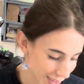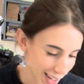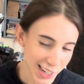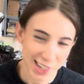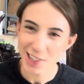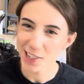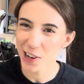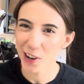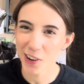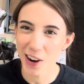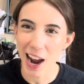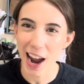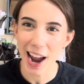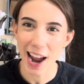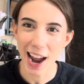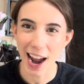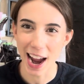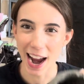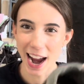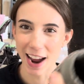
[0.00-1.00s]
So
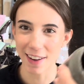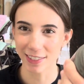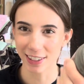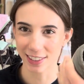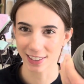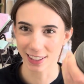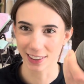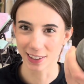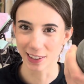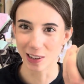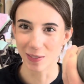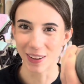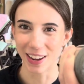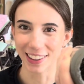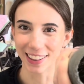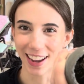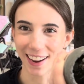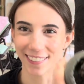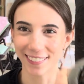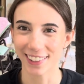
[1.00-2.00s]
I have just a little bit
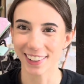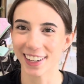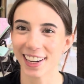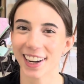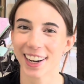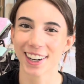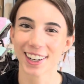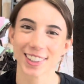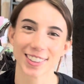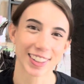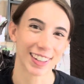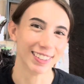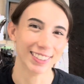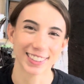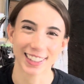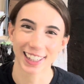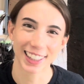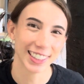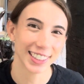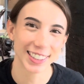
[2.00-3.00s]
left in here, so I was
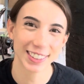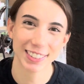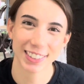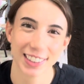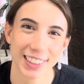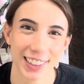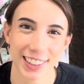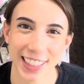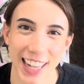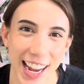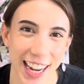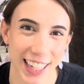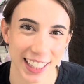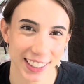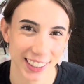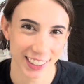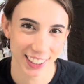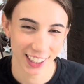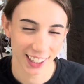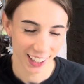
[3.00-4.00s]
like, let's do a little test.